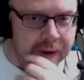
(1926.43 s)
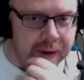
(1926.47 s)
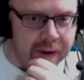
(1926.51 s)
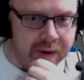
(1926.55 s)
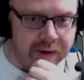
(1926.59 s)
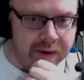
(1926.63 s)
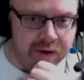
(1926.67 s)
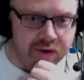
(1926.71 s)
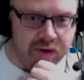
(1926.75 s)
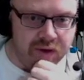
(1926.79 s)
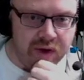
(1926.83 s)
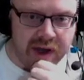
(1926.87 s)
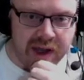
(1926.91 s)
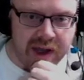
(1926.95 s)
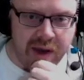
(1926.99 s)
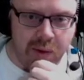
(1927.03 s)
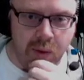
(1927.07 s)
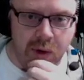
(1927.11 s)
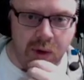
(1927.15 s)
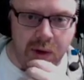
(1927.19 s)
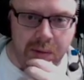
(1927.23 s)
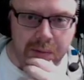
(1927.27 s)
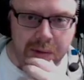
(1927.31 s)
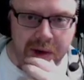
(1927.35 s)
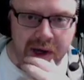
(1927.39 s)
Just try and get
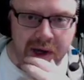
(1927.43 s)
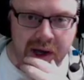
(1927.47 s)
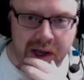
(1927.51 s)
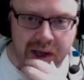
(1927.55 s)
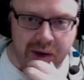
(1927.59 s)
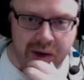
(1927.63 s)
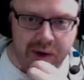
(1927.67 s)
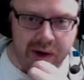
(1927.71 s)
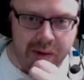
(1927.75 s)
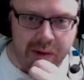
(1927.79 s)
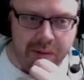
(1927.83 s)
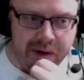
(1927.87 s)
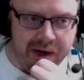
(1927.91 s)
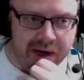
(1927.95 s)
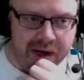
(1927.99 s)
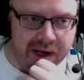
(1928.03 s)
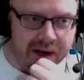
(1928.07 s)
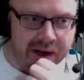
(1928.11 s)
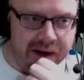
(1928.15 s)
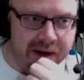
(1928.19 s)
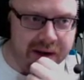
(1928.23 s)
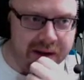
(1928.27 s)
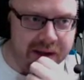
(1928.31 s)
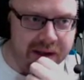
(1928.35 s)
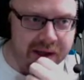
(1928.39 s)
one bar going up and
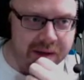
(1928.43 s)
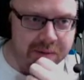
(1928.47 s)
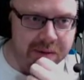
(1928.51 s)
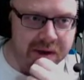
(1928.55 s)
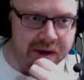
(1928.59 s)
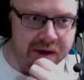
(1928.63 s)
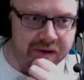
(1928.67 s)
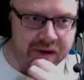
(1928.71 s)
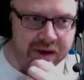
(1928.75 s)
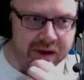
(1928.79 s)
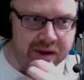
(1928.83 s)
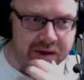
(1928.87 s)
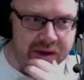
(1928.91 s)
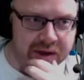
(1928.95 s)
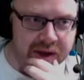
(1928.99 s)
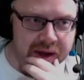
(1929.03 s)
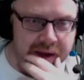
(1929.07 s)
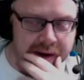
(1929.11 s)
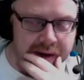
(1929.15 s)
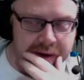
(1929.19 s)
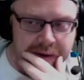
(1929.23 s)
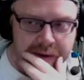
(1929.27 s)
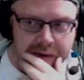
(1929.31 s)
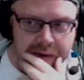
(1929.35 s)
down. That'd be a great start.